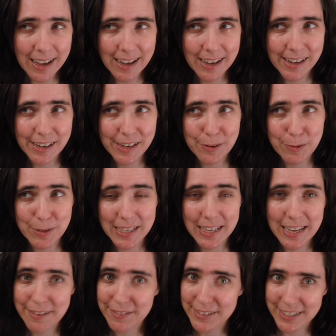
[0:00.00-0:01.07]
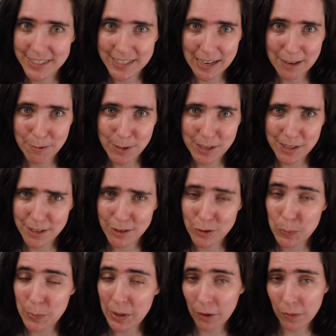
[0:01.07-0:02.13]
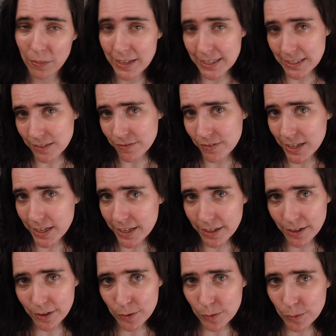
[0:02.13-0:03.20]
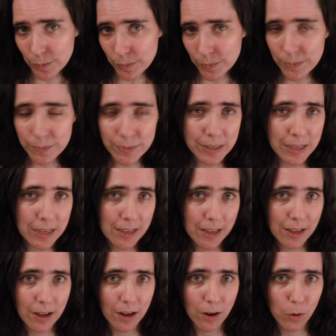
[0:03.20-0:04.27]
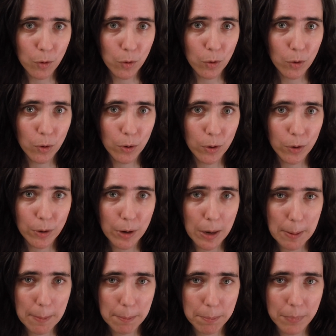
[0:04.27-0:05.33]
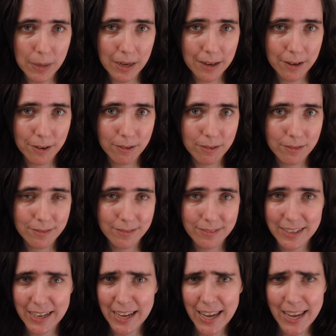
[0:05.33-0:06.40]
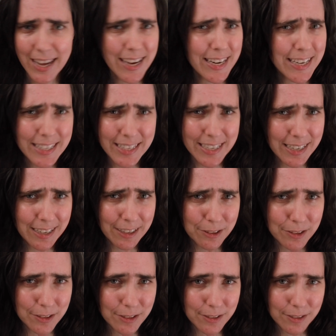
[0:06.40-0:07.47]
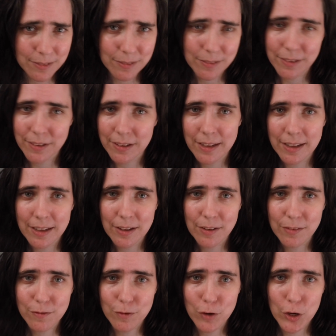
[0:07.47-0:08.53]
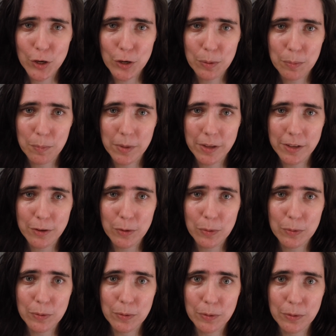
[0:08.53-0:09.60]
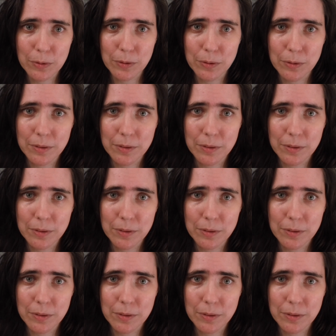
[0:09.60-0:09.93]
I would love to chat with you about this video or about anything else, from your